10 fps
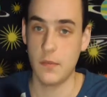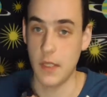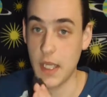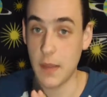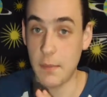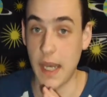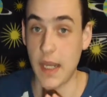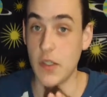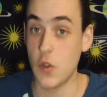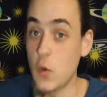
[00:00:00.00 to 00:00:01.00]
Getting
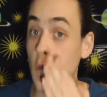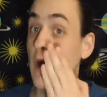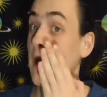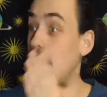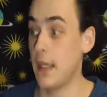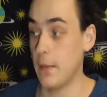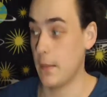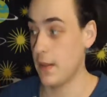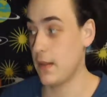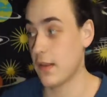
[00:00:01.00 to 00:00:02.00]
back to him.
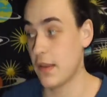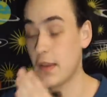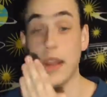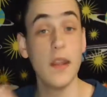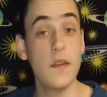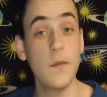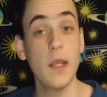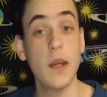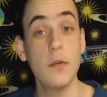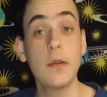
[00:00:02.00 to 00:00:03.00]
This is his
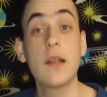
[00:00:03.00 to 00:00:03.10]
video,